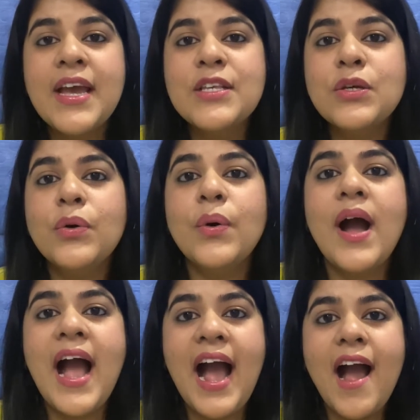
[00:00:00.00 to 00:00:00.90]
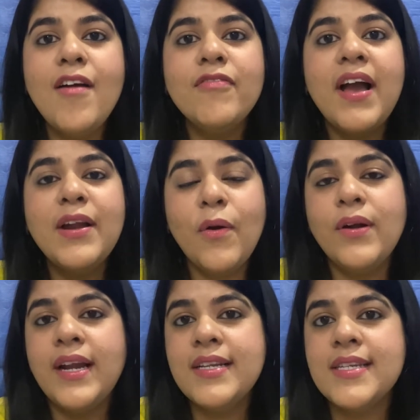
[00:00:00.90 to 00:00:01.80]
So have an
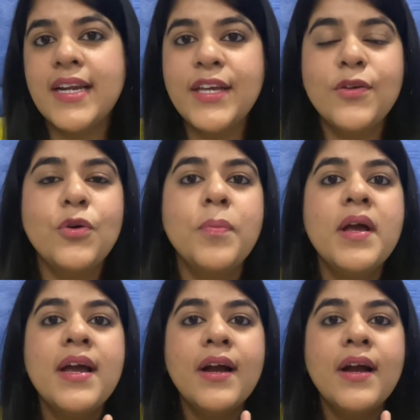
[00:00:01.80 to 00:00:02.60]
online study group,